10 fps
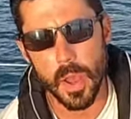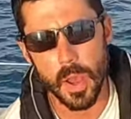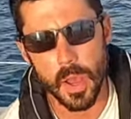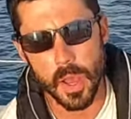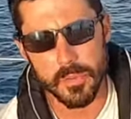
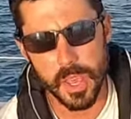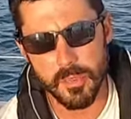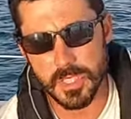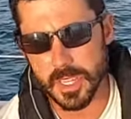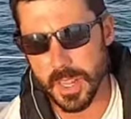Uh, if you
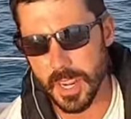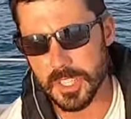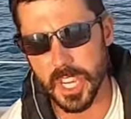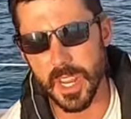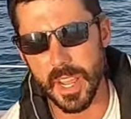haven't seen
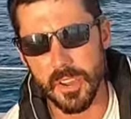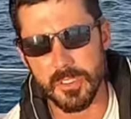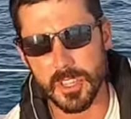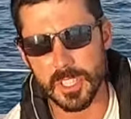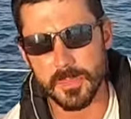that, check it
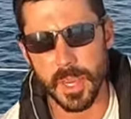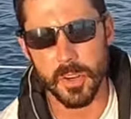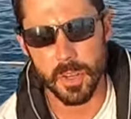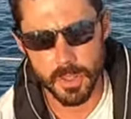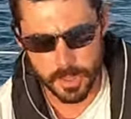out. Talks
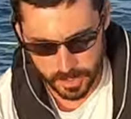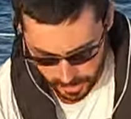about all the